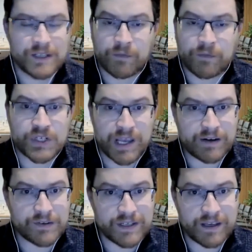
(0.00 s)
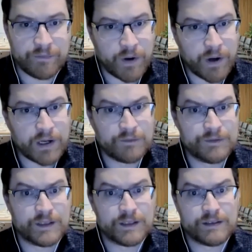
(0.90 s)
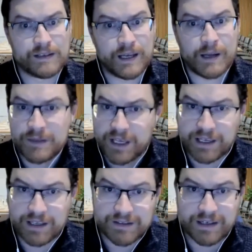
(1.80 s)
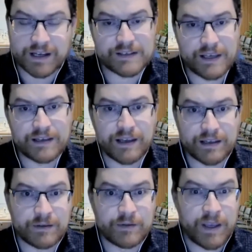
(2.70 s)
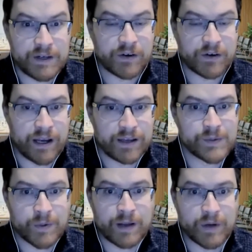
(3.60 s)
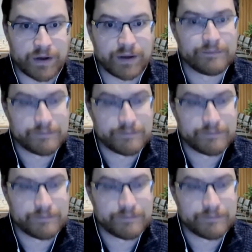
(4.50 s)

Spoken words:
of different channels to get involved, to get updates, to kind of stay connected to HRAI is what I'm hearing.